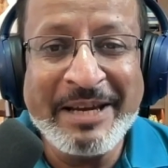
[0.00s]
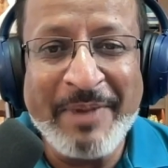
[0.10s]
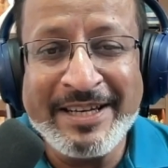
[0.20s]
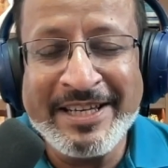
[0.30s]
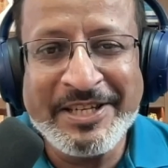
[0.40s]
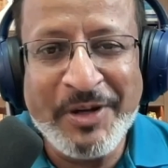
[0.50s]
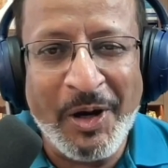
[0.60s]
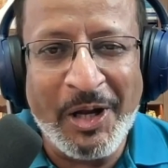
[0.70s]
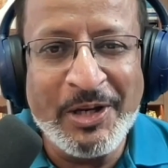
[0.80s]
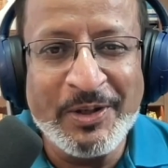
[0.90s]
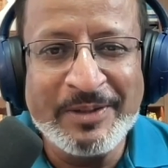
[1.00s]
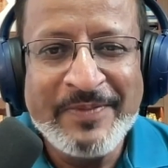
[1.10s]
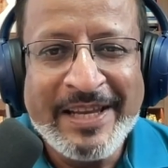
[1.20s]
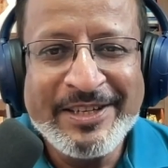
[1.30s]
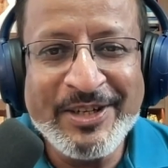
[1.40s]
They might just call
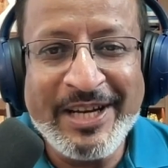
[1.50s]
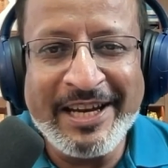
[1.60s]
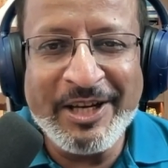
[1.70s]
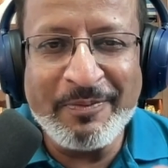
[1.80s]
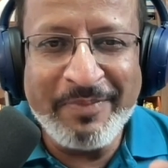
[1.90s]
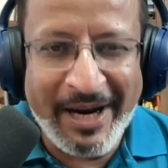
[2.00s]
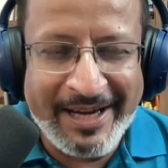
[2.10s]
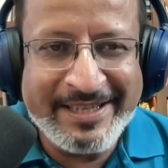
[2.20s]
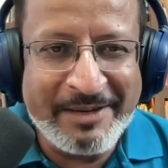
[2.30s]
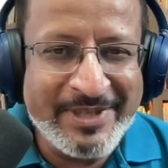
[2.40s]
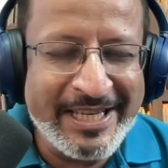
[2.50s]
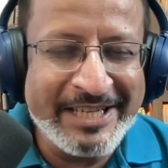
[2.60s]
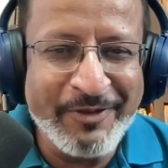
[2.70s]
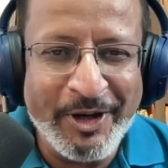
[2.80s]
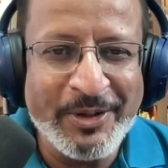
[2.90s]
you to kind of buy
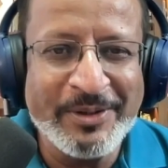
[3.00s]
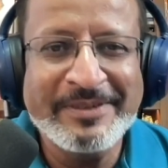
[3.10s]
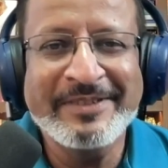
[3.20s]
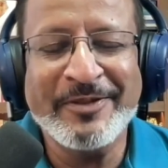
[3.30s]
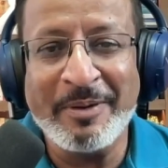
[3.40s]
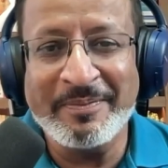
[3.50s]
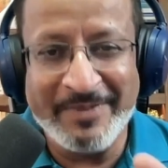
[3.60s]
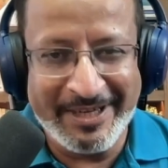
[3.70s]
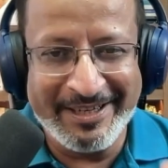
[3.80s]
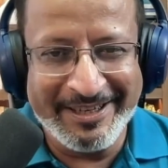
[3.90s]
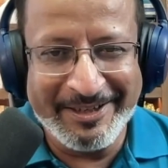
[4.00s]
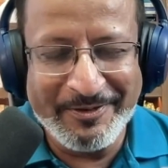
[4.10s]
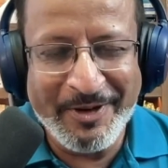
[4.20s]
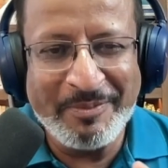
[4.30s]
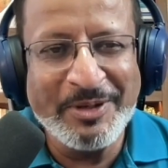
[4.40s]
something for you from
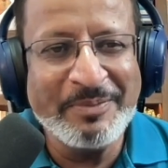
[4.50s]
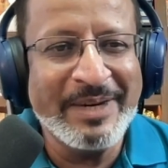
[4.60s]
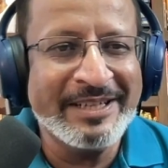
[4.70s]
you.